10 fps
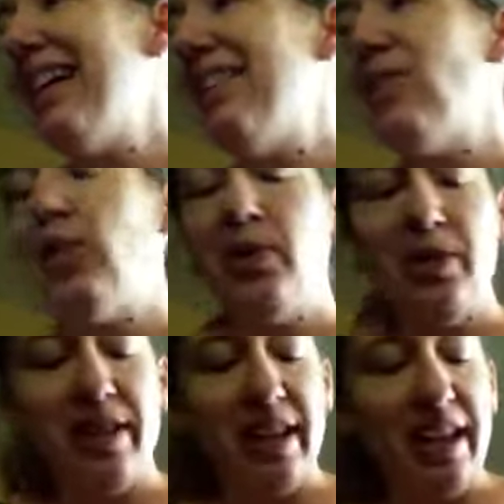So
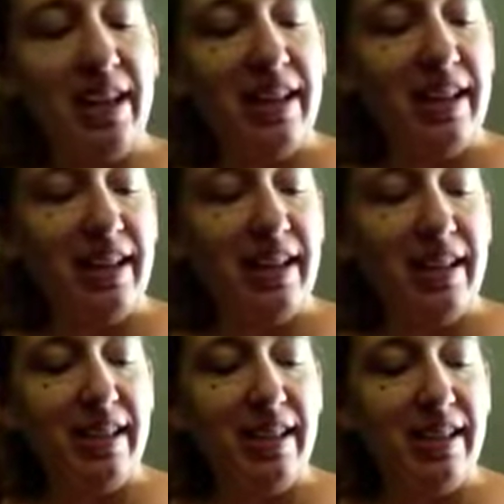they're
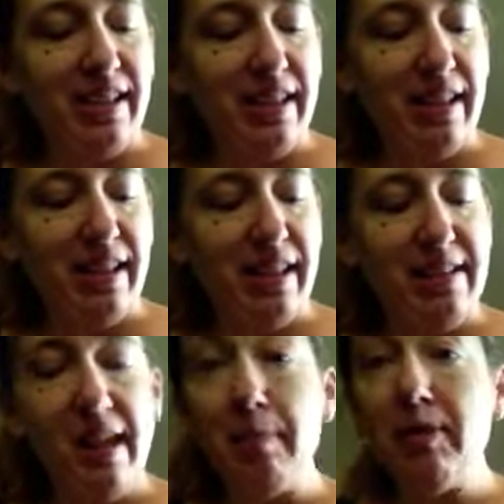
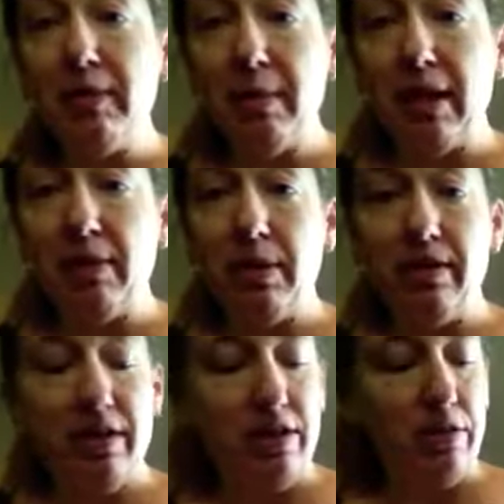Sam is the bigger one
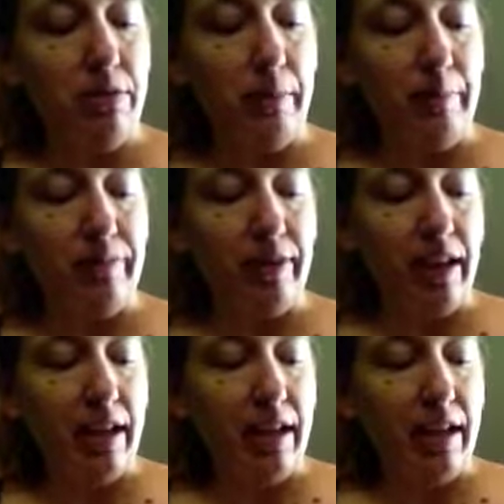of the two.
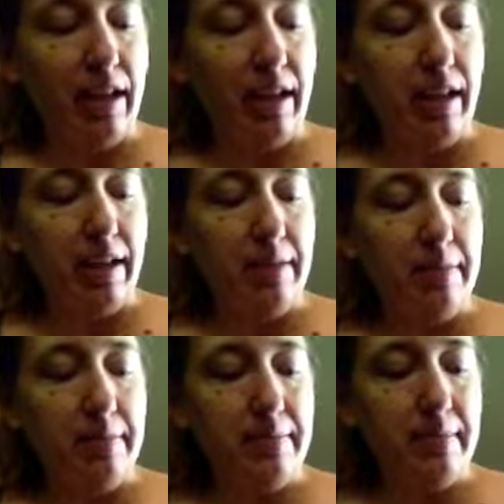
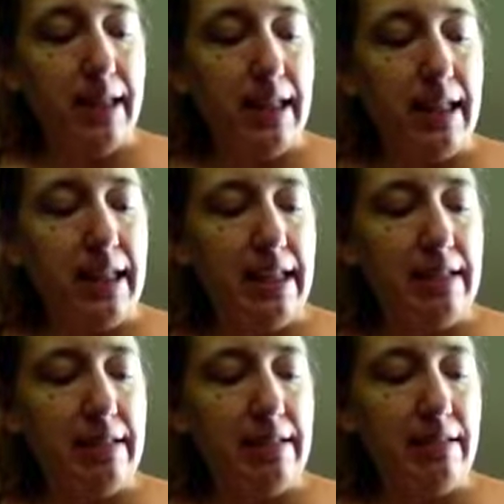
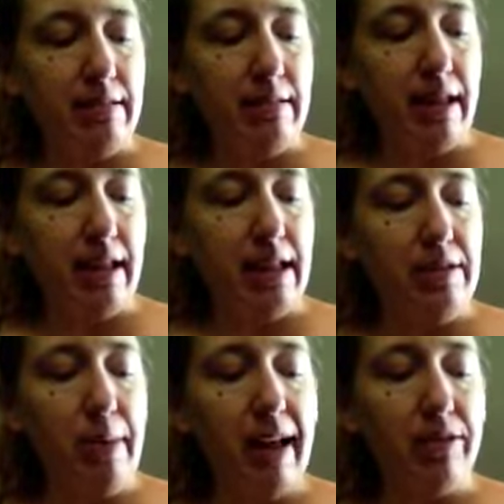I think
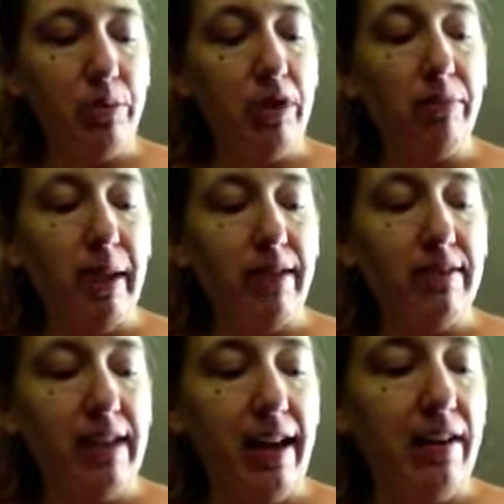he's past 12
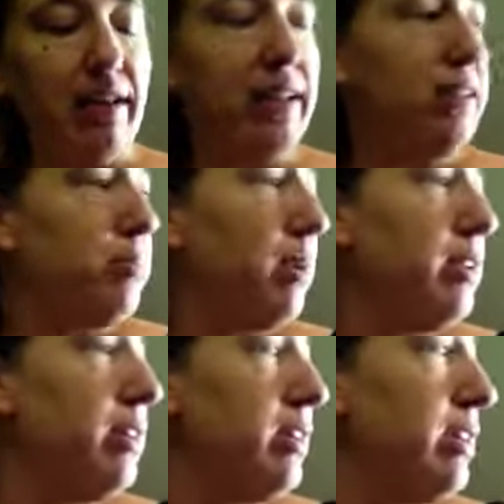pounds now, and his
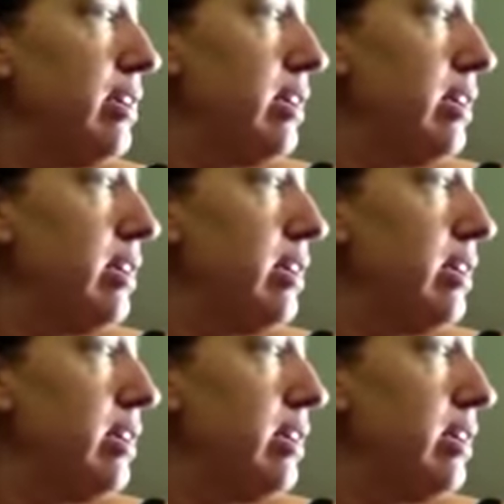brother,